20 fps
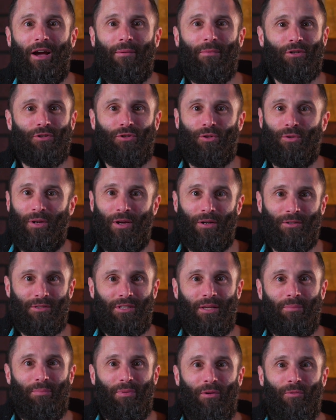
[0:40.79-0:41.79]
I'm going to show you how
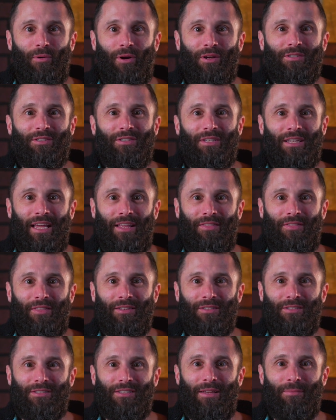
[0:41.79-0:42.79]
simple it was to get
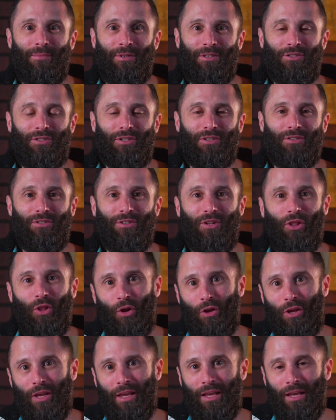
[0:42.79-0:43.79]
this image
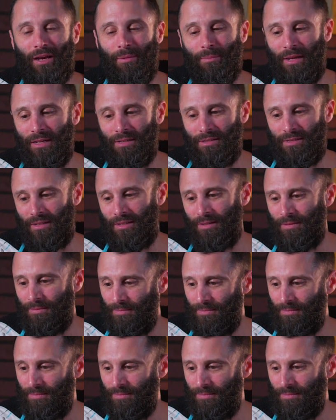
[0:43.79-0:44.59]
looking amazing.